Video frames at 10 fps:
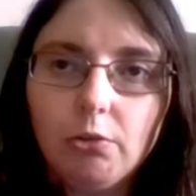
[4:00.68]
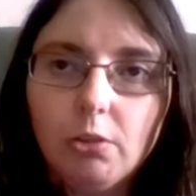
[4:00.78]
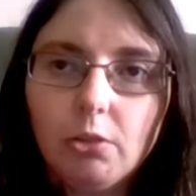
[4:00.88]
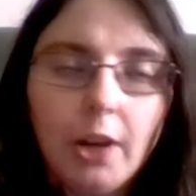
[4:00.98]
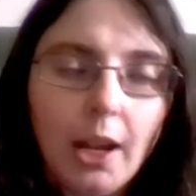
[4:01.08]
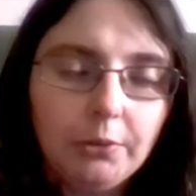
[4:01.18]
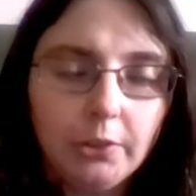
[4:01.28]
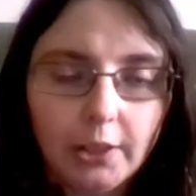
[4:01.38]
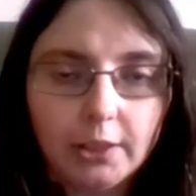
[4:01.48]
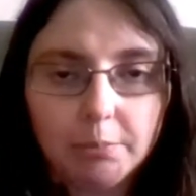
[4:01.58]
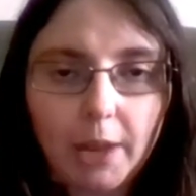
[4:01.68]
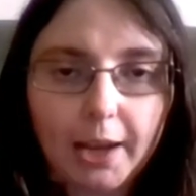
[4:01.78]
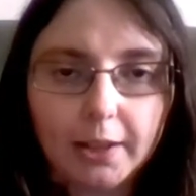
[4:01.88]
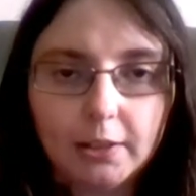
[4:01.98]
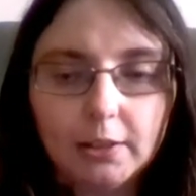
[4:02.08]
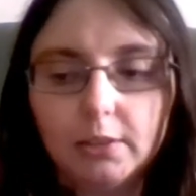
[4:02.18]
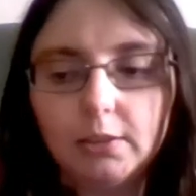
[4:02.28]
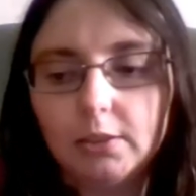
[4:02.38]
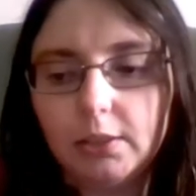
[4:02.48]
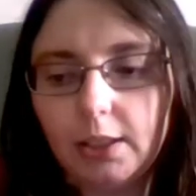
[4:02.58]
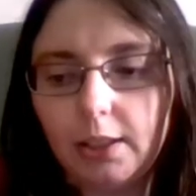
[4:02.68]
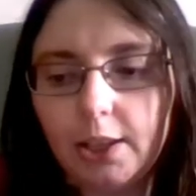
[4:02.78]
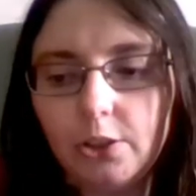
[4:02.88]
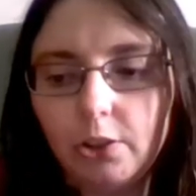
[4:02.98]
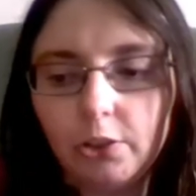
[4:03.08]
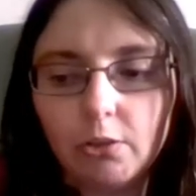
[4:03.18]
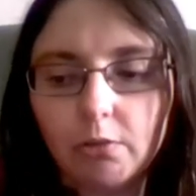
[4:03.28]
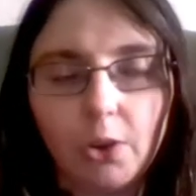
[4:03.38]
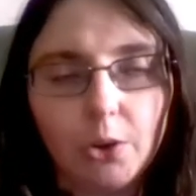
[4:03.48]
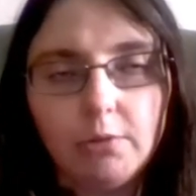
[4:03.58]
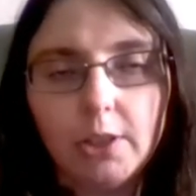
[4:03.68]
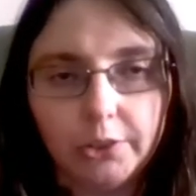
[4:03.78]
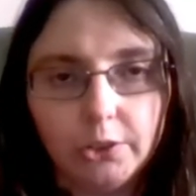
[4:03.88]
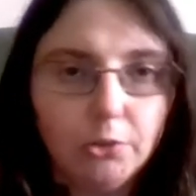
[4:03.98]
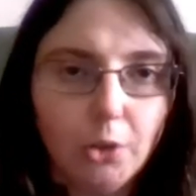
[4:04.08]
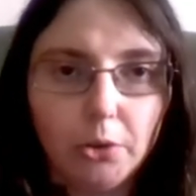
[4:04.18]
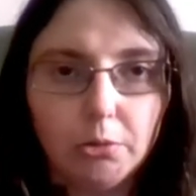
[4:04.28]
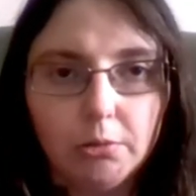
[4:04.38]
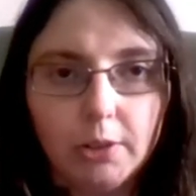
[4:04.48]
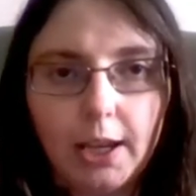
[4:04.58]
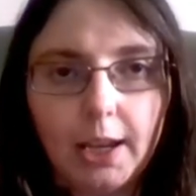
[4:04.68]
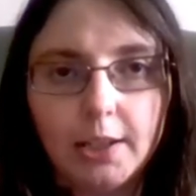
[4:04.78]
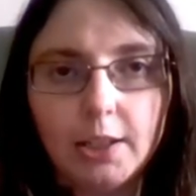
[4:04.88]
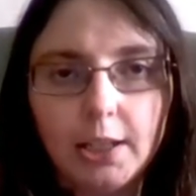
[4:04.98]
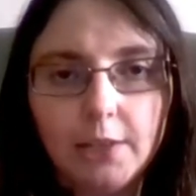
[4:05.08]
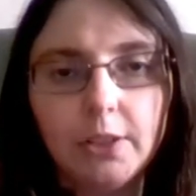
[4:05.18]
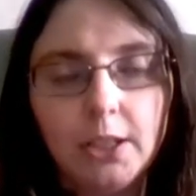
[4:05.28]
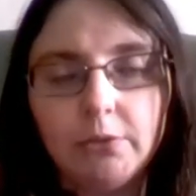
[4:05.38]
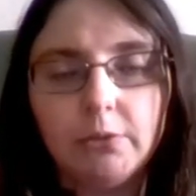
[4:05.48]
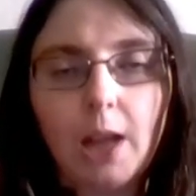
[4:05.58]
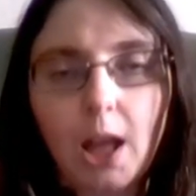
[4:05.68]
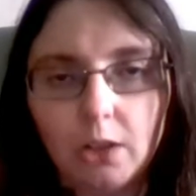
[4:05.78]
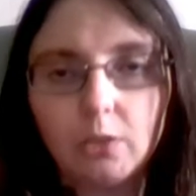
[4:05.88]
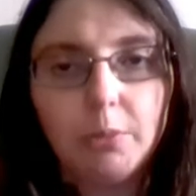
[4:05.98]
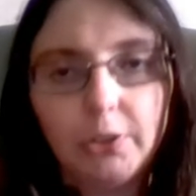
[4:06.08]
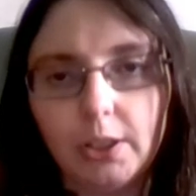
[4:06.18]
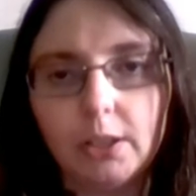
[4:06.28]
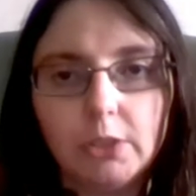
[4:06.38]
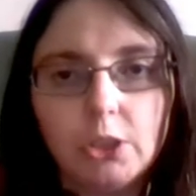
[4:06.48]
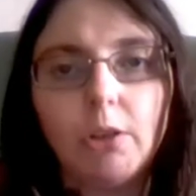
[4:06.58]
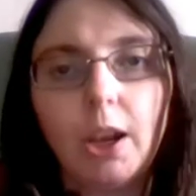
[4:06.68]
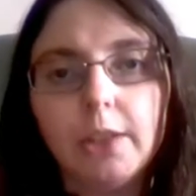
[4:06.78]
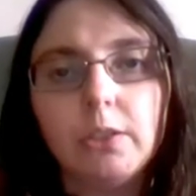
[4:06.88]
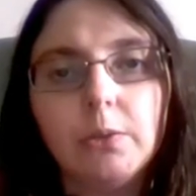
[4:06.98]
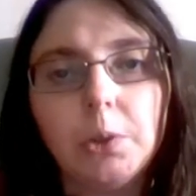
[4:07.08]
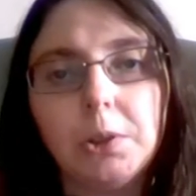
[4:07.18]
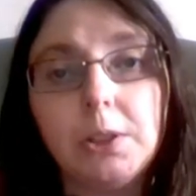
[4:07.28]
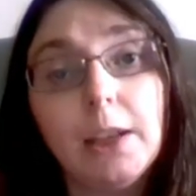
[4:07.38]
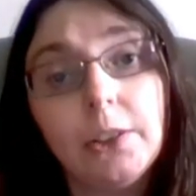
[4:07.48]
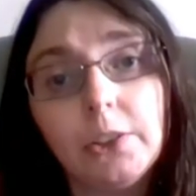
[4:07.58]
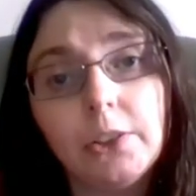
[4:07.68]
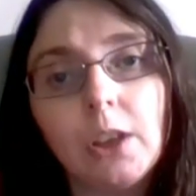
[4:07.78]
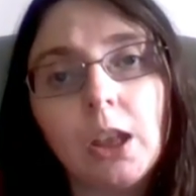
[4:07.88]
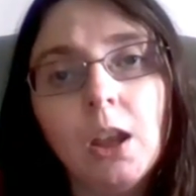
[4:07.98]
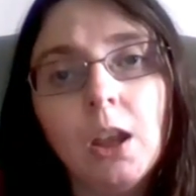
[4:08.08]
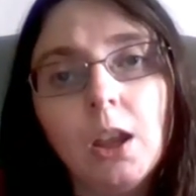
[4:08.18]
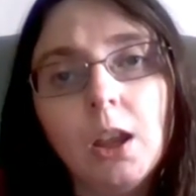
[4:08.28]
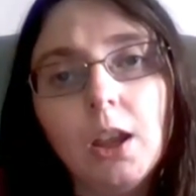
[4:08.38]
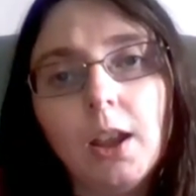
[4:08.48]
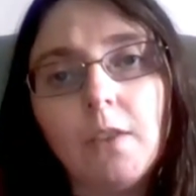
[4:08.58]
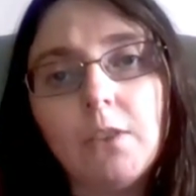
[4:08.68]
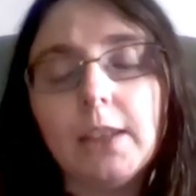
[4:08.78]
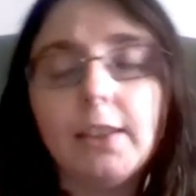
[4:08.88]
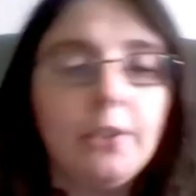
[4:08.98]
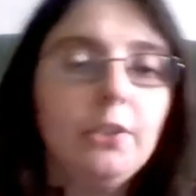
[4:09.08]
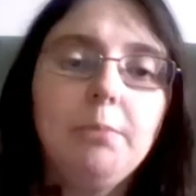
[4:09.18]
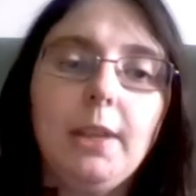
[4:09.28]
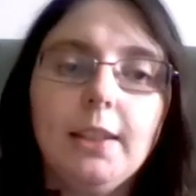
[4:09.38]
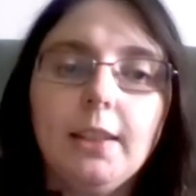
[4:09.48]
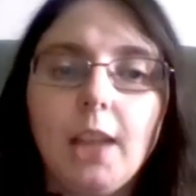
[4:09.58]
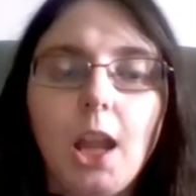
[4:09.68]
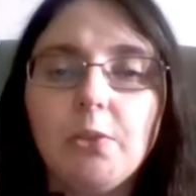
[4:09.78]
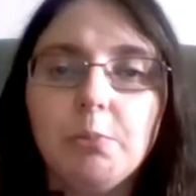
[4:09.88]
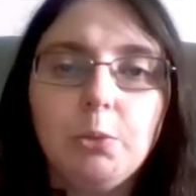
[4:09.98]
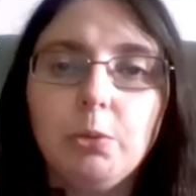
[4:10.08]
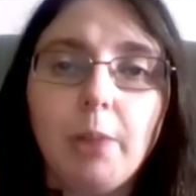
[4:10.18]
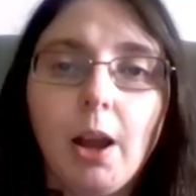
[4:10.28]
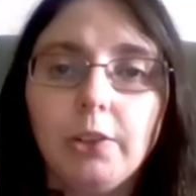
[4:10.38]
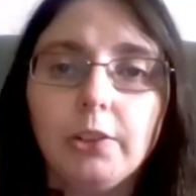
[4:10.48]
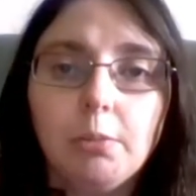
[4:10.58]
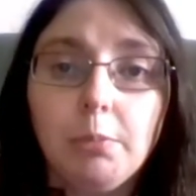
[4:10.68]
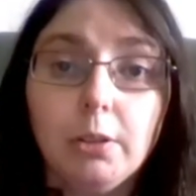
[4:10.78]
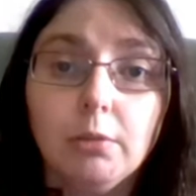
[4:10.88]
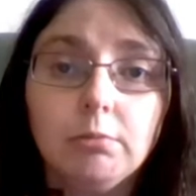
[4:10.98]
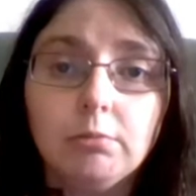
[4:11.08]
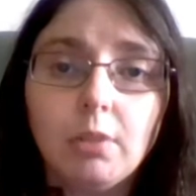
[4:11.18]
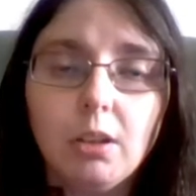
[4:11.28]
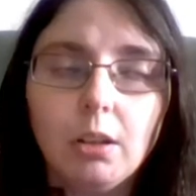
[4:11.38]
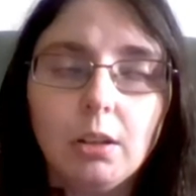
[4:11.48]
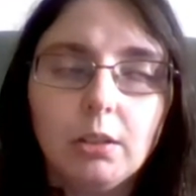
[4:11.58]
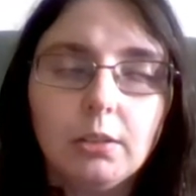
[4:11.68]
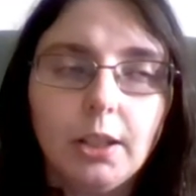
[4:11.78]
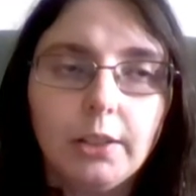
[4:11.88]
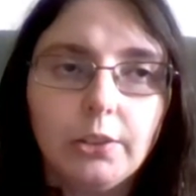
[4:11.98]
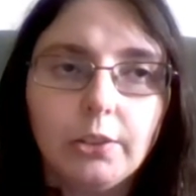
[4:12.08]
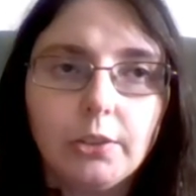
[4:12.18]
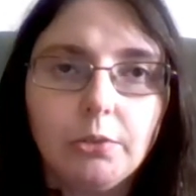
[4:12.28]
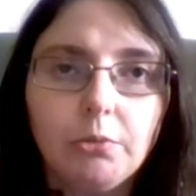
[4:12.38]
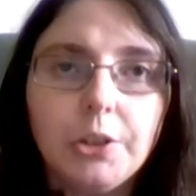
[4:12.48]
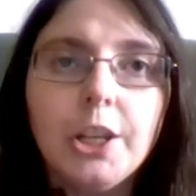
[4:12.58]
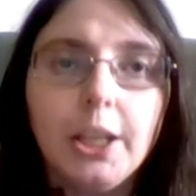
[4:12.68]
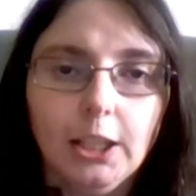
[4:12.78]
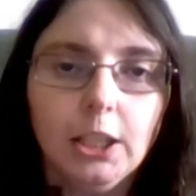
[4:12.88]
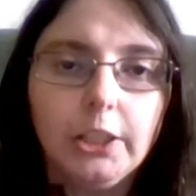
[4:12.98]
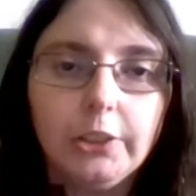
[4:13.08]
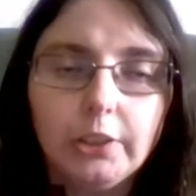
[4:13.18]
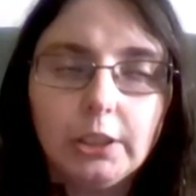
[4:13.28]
don't have to send it back, and you just got to vote yes or no. And even if 100% of Australians voted yes, that doesn't mean that the government will pass the bill. It's ridiculous.